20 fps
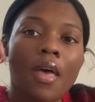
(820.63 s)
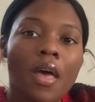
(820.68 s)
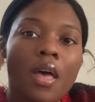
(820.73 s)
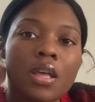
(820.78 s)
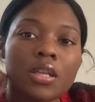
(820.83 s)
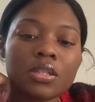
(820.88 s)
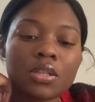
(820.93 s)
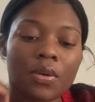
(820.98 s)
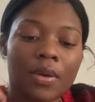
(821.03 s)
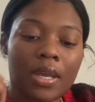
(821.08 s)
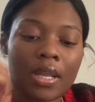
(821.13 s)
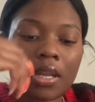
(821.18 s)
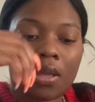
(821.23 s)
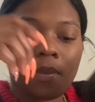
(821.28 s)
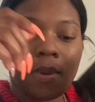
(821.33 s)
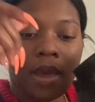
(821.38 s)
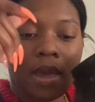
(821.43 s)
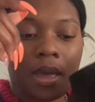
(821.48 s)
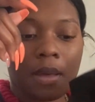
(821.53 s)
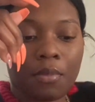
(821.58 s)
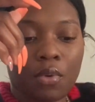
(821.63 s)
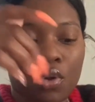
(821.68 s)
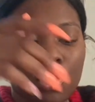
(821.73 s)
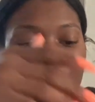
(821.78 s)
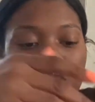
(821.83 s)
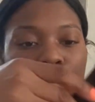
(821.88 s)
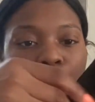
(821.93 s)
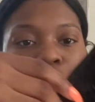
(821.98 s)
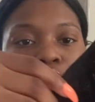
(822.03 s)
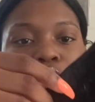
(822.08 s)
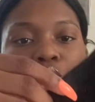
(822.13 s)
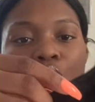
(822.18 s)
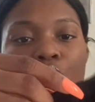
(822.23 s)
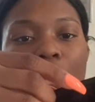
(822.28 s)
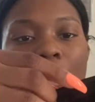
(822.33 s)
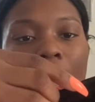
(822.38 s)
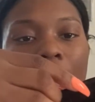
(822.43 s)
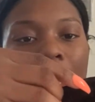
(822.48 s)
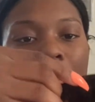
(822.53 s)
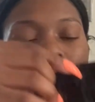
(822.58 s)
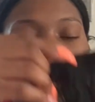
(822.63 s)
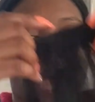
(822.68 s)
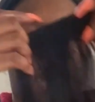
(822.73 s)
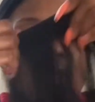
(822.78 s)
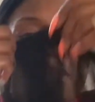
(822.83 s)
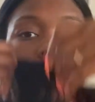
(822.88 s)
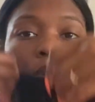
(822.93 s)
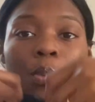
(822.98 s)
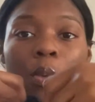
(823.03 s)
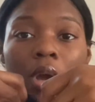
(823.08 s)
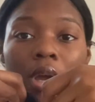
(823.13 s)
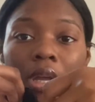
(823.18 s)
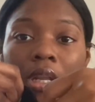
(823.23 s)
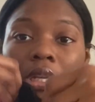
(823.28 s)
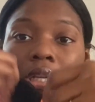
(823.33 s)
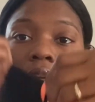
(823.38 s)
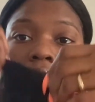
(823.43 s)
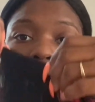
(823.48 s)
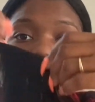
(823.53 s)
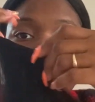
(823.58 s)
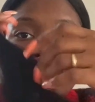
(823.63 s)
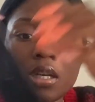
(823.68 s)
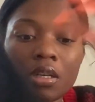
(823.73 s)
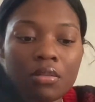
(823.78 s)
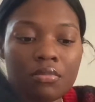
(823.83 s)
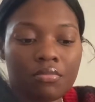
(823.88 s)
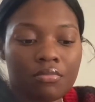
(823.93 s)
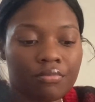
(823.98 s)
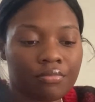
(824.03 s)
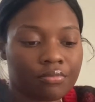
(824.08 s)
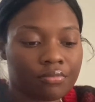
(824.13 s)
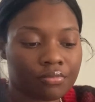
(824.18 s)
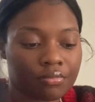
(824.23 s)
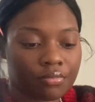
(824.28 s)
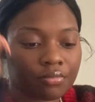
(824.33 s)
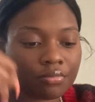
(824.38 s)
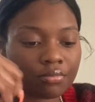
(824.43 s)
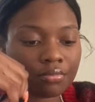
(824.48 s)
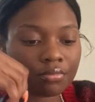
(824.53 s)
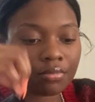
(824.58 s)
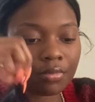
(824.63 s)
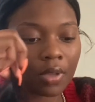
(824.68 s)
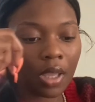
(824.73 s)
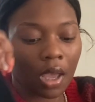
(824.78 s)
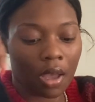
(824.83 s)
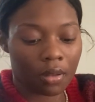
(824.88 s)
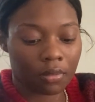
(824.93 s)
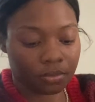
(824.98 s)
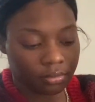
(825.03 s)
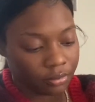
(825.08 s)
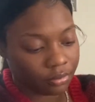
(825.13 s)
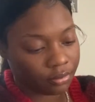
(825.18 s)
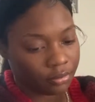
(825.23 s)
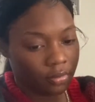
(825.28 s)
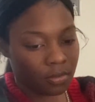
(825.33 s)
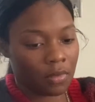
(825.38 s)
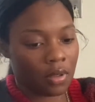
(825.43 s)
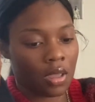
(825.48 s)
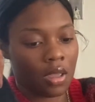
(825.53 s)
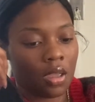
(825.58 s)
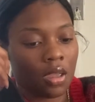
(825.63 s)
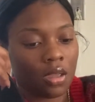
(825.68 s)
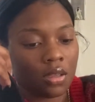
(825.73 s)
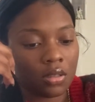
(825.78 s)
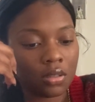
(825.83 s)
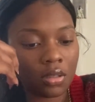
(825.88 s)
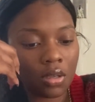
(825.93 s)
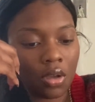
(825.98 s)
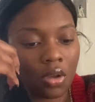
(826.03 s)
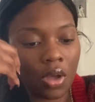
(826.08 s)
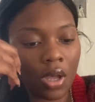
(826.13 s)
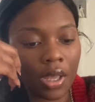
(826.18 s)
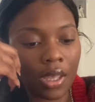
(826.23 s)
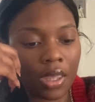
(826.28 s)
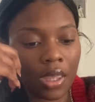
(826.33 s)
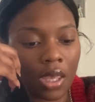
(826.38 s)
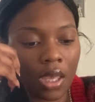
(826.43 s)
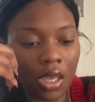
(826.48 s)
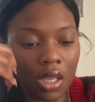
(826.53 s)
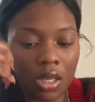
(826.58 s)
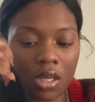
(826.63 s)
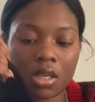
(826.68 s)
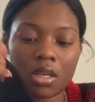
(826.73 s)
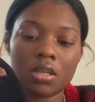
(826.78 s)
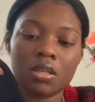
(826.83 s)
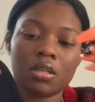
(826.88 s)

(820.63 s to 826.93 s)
So anyway, I'm gonna do the other one, and yeah. So again,